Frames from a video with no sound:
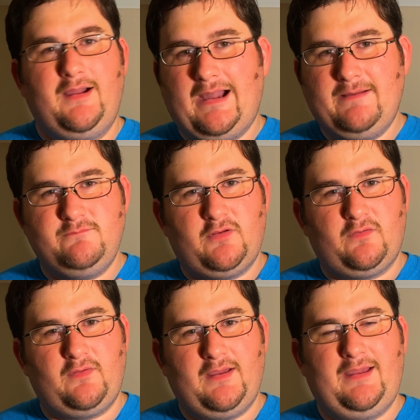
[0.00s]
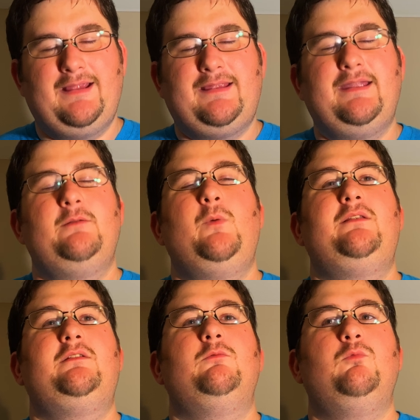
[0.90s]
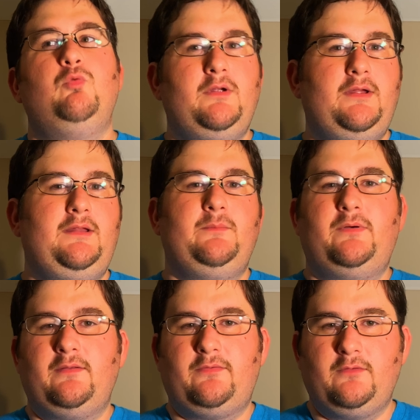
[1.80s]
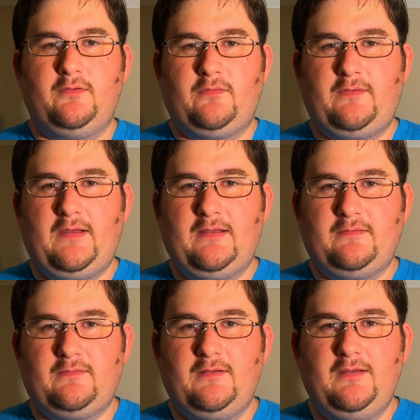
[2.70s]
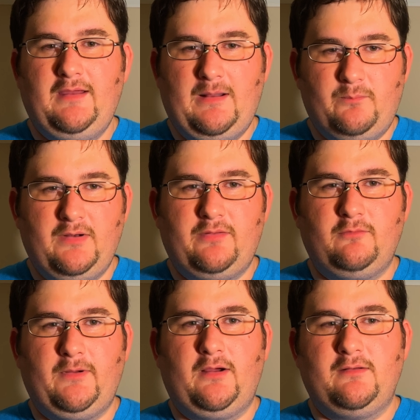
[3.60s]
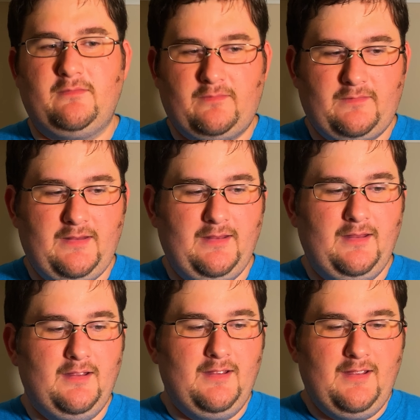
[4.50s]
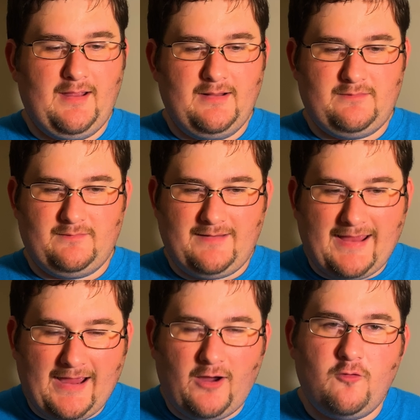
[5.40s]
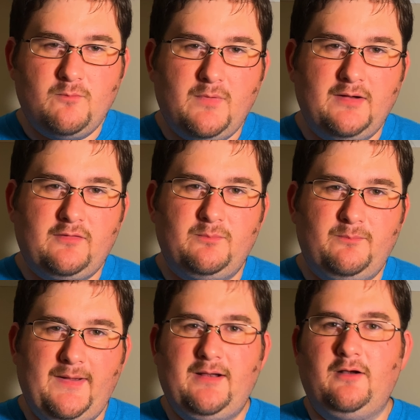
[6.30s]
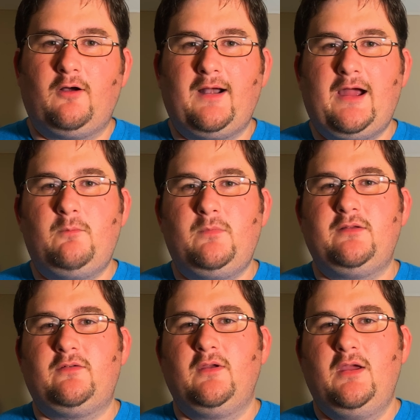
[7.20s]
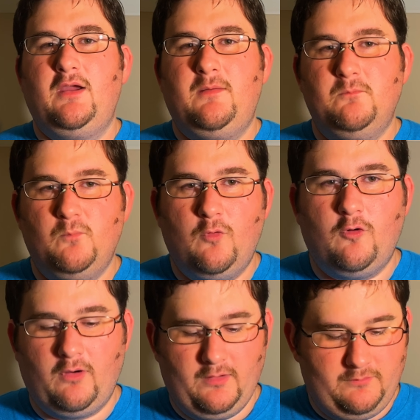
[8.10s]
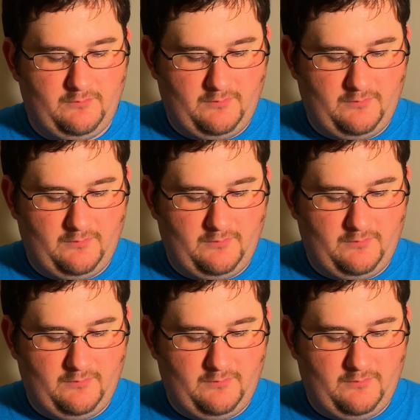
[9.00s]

I can't wait to really put it through its test and put it through the ringer and see just how much better or how much more